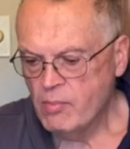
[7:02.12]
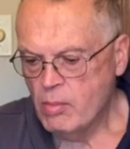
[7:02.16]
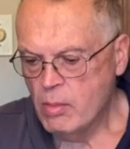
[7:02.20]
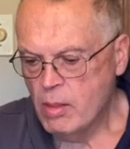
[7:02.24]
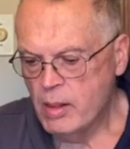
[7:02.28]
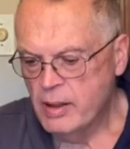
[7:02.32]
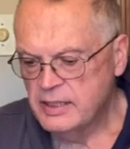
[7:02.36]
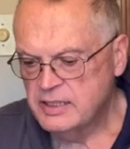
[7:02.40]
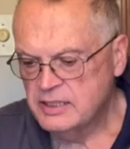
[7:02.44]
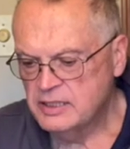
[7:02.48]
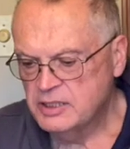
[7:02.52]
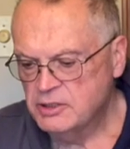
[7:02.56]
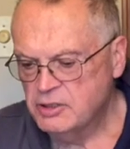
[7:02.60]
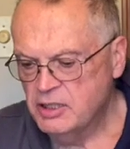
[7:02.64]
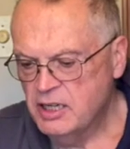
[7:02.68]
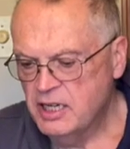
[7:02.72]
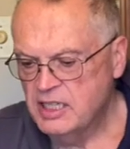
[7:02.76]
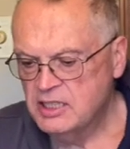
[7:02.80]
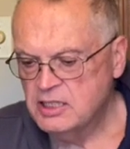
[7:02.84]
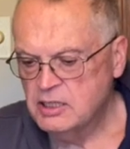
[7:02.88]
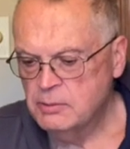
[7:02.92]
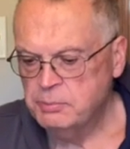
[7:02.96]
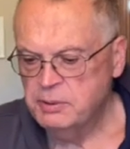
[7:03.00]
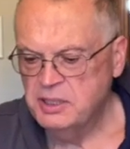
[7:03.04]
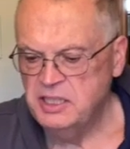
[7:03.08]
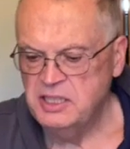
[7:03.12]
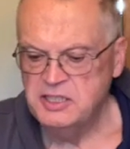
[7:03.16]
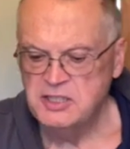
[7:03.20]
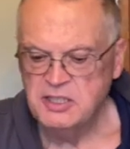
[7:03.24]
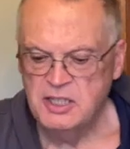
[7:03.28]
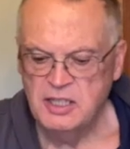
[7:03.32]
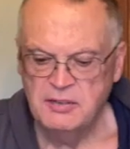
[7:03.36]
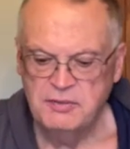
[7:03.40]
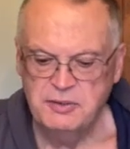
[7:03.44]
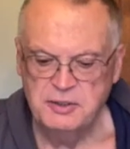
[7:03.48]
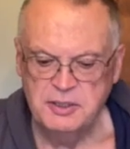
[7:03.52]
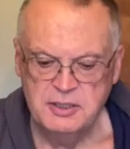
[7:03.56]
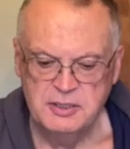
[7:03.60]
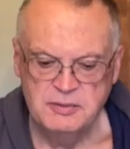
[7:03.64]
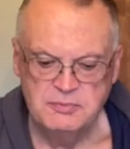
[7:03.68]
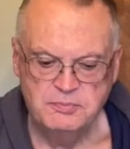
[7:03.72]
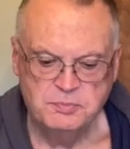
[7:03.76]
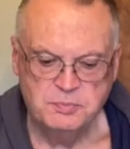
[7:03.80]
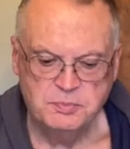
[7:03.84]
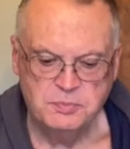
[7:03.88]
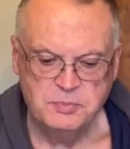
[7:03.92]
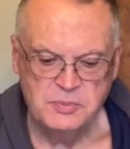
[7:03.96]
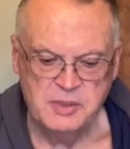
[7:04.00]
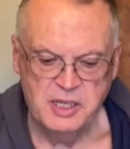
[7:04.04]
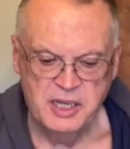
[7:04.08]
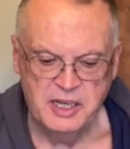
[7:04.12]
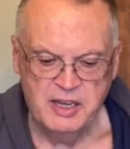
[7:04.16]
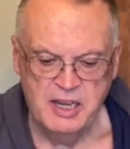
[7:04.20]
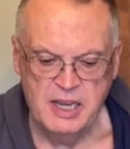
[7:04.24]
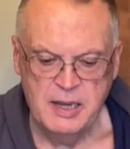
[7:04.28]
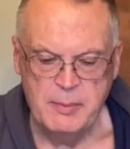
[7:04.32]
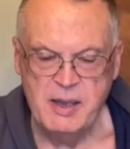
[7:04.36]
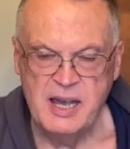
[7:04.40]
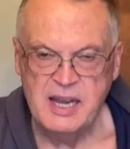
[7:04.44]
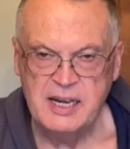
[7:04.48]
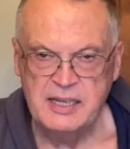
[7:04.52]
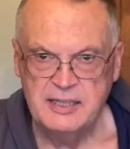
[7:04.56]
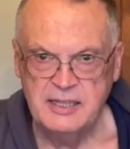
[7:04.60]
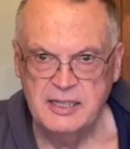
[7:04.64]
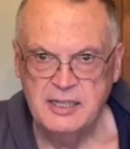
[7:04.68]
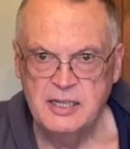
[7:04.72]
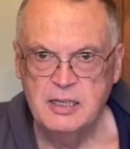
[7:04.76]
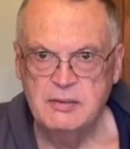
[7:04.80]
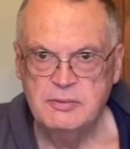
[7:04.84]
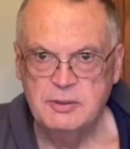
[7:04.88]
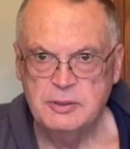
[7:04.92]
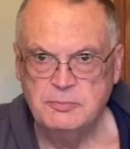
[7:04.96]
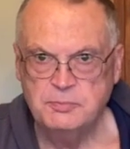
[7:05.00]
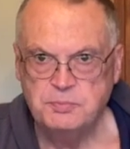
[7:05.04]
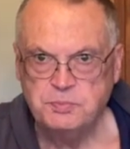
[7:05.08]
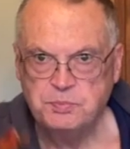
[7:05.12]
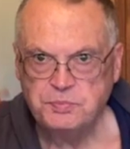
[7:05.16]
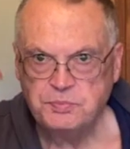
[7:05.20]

Let's try us a piece off of that came out of the oven.